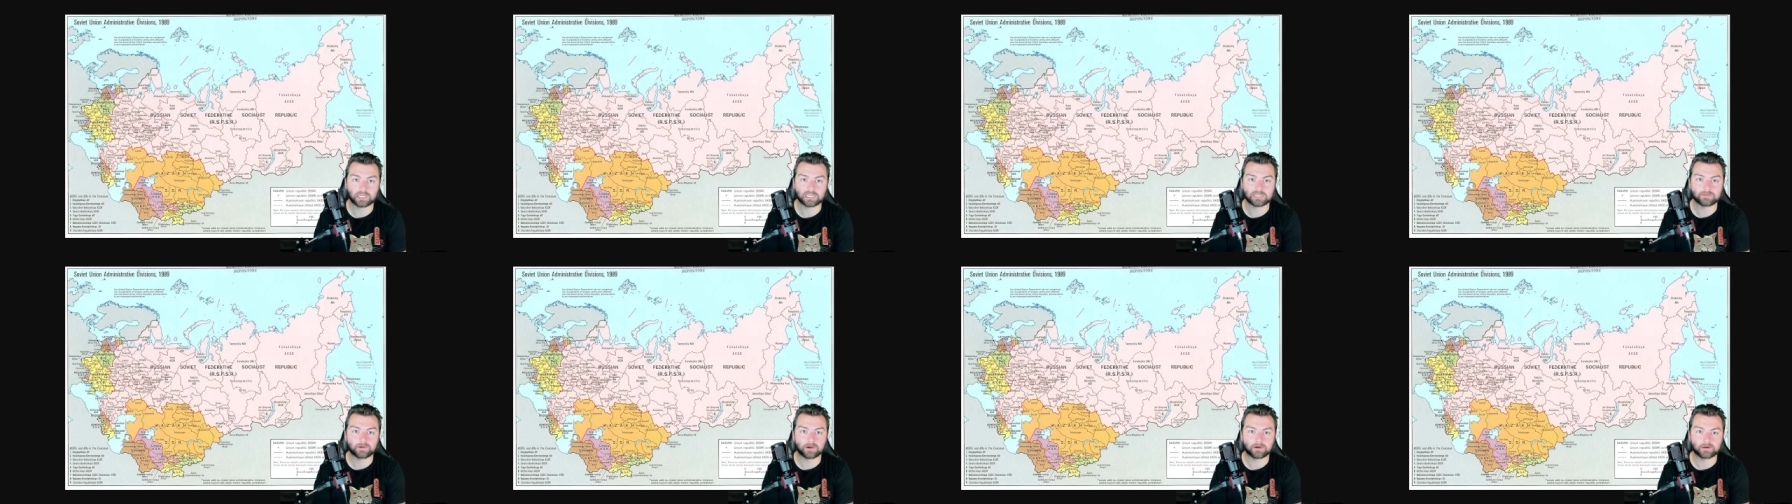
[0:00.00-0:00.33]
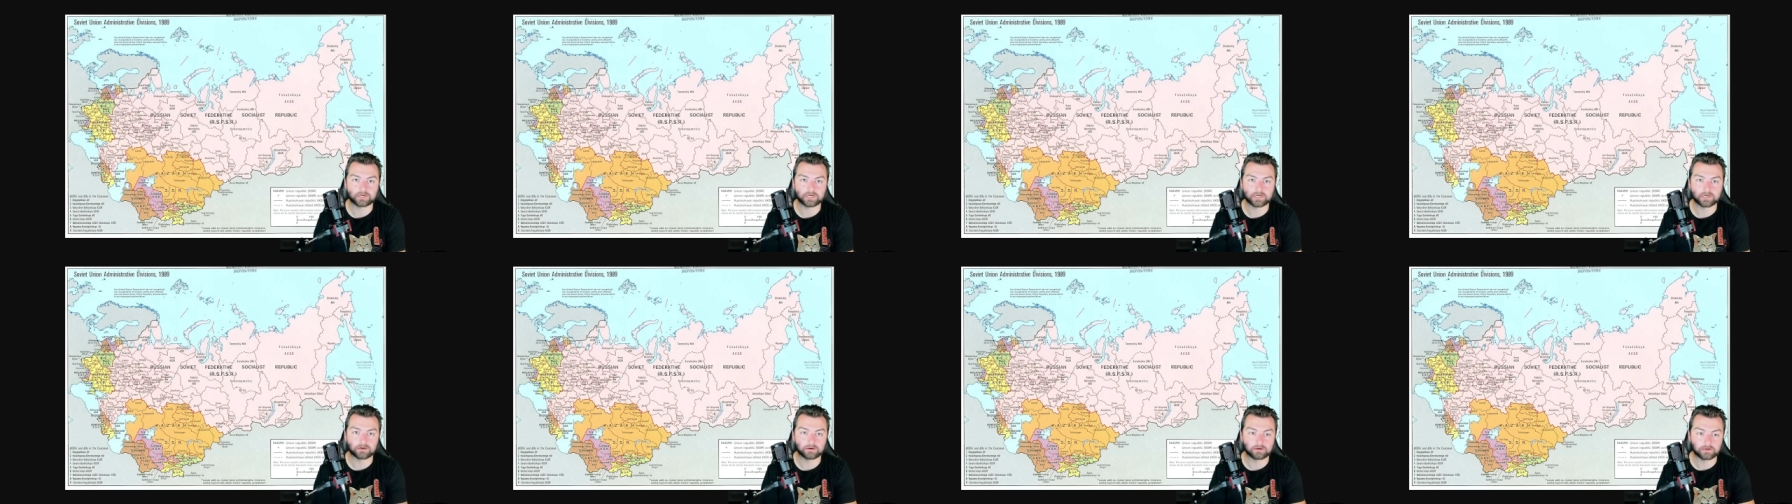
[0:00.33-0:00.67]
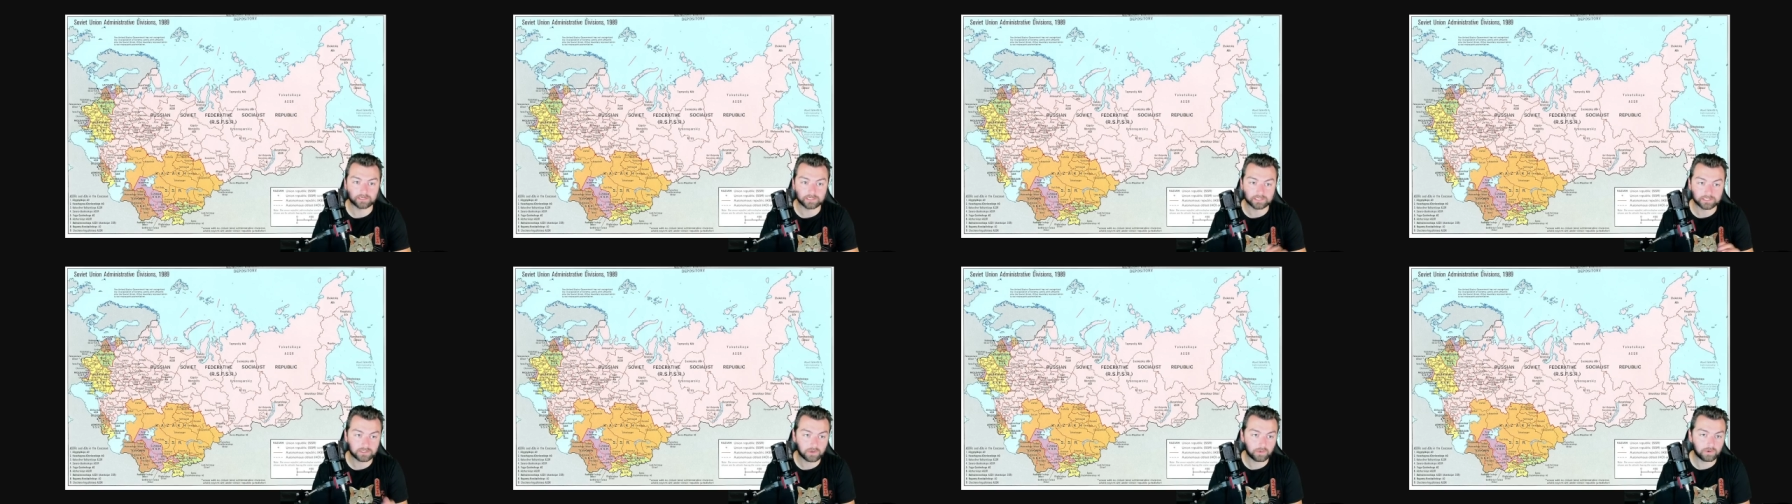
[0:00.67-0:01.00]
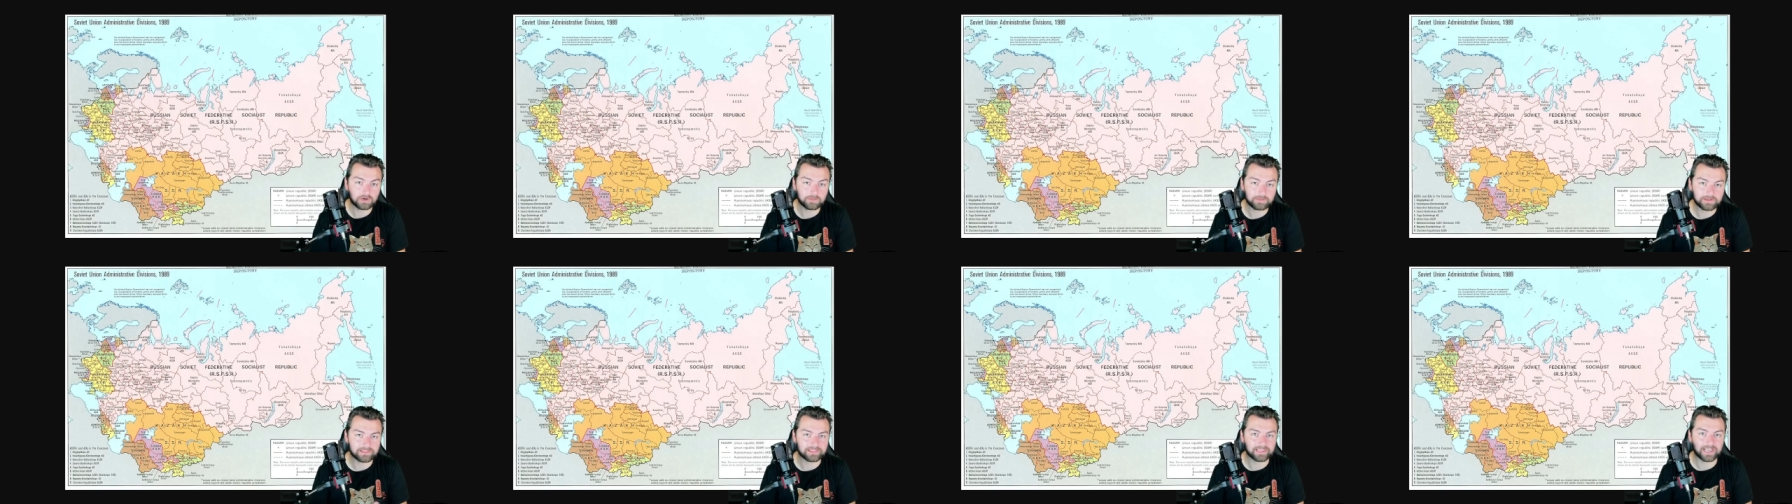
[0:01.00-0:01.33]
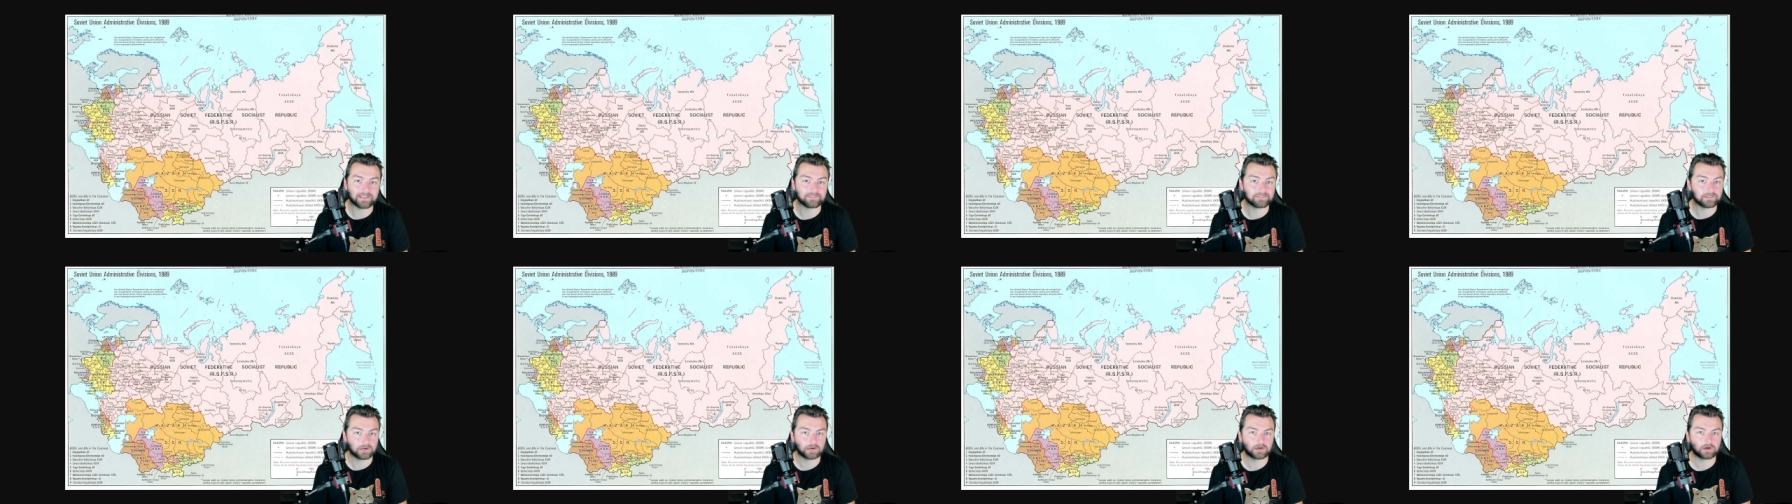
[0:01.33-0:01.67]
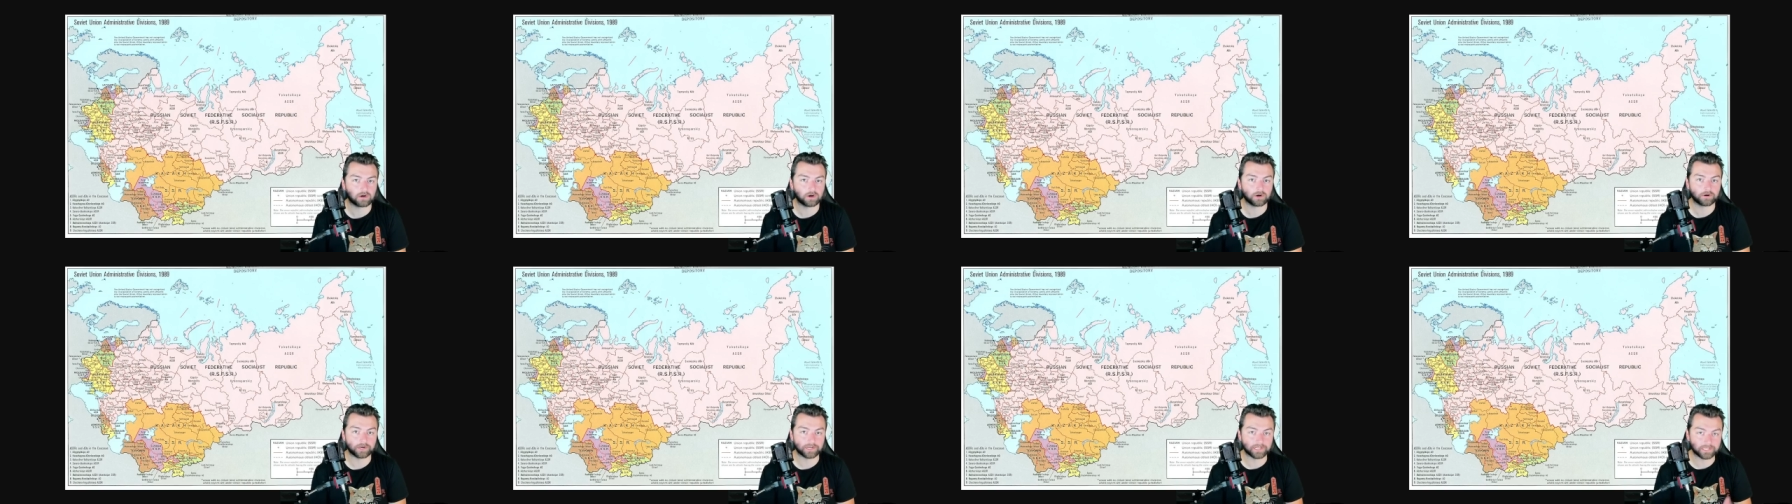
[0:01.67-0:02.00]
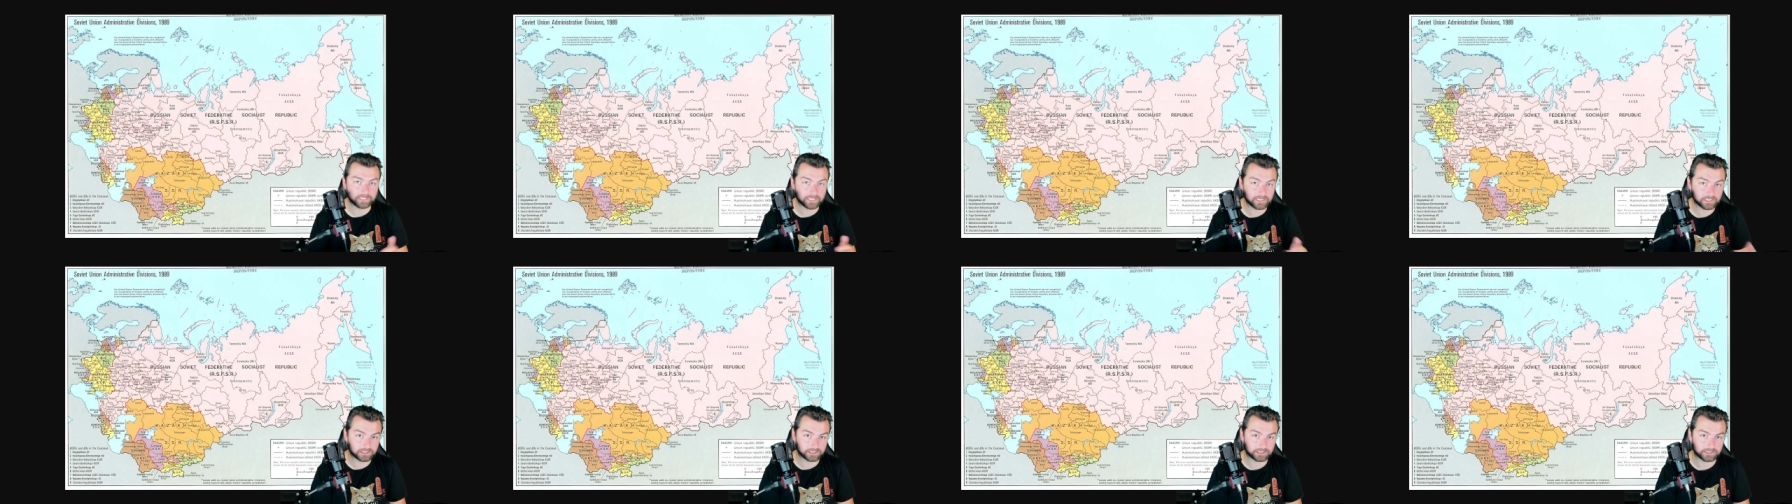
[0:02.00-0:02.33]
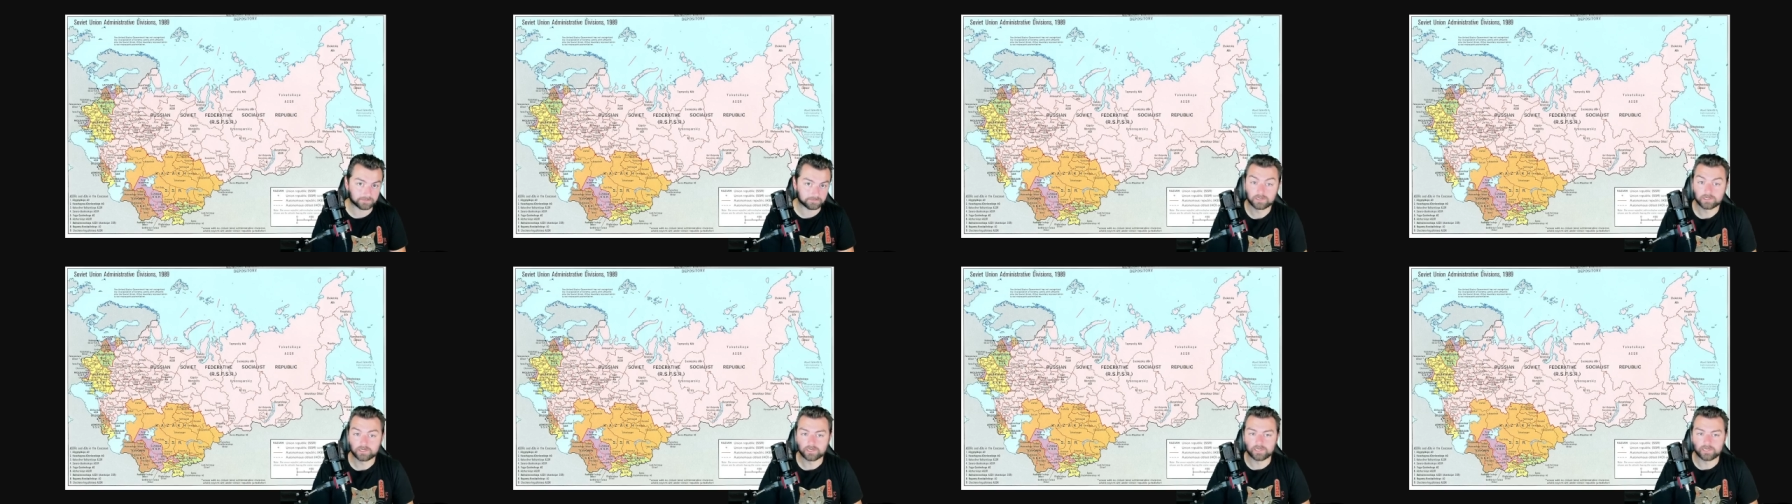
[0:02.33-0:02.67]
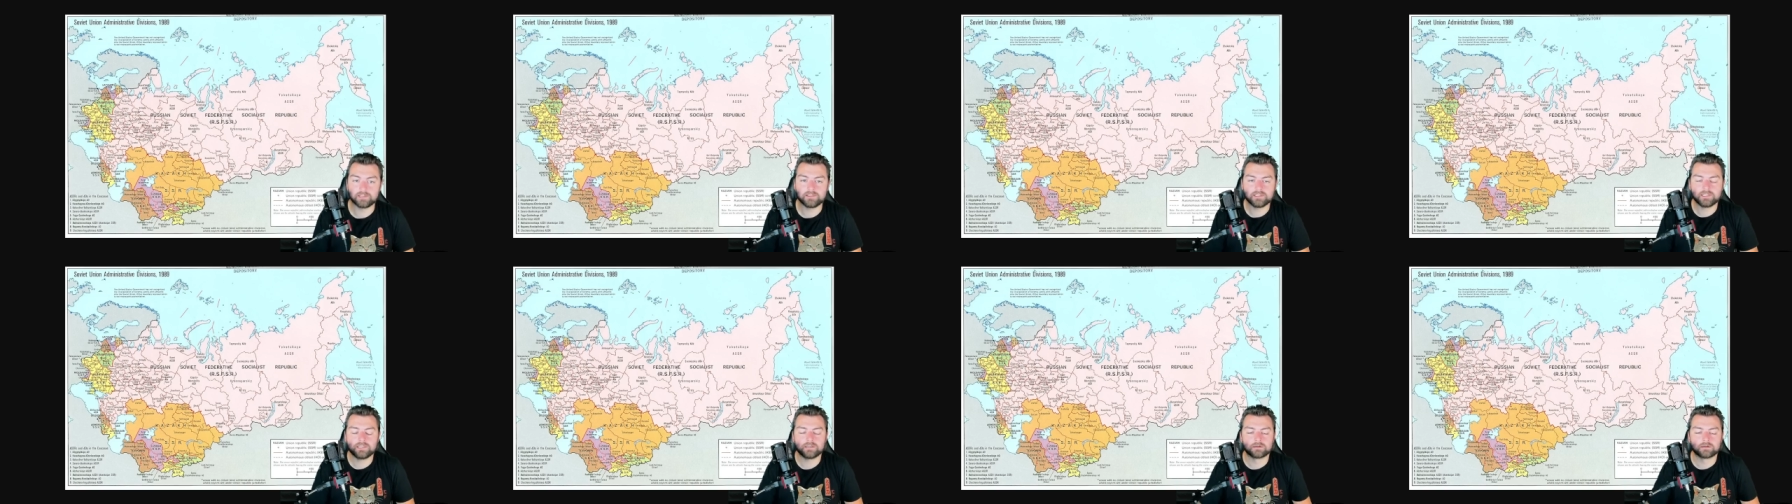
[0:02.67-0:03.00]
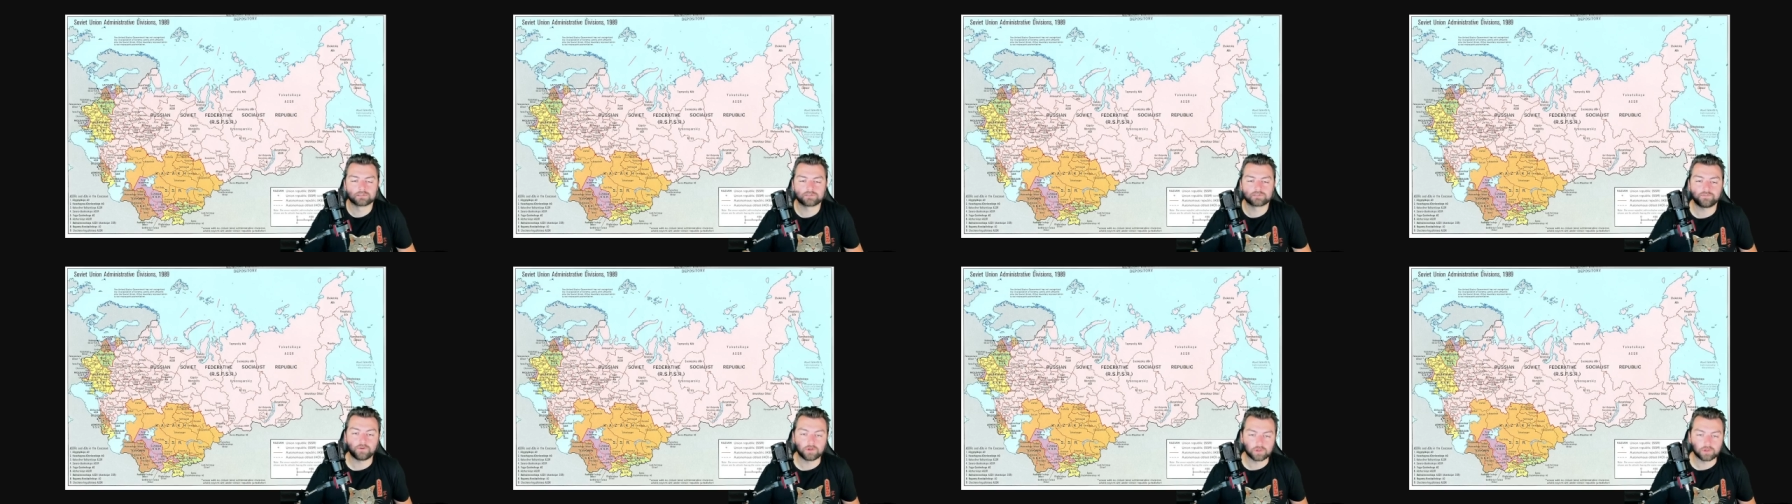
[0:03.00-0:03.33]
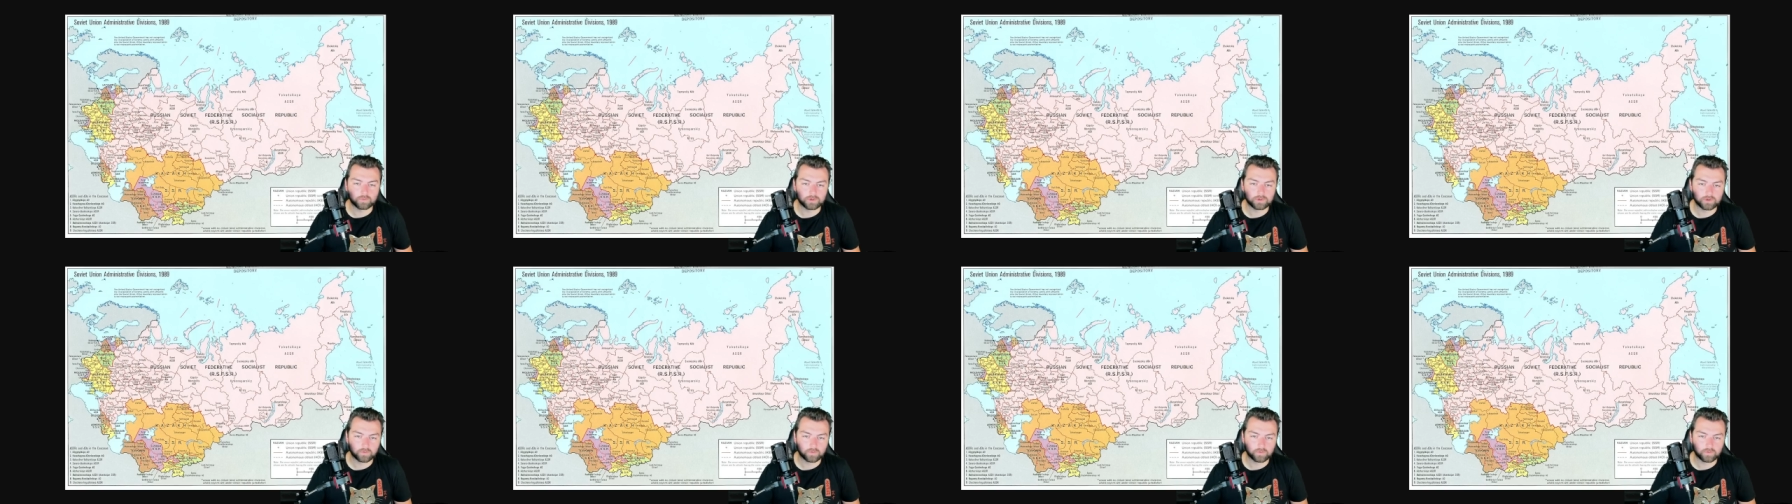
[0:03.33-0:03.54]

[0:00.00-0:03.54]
about here is going to be that occurred at Kyshtym. In the years following